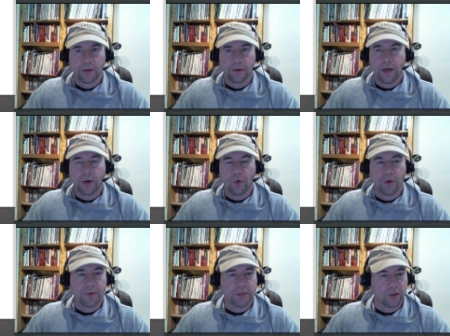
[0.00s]
not
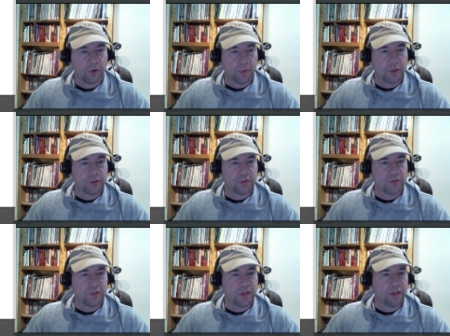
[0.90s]
one particular person
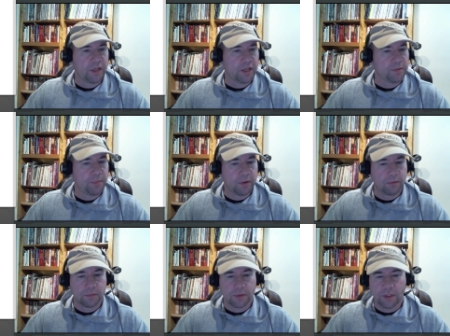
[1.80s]
set of needs, but
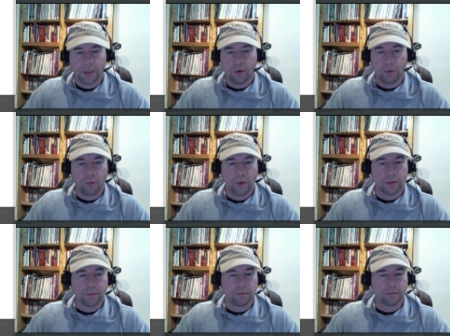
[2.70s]
you know,
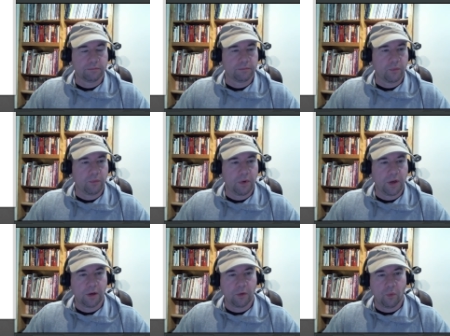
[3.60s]
one
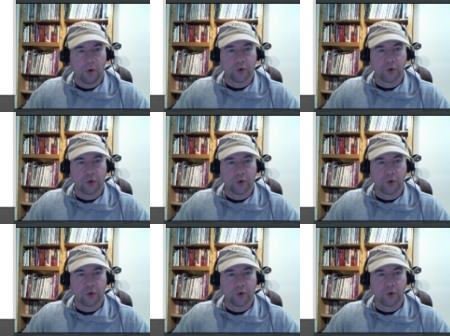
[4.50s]
uh, one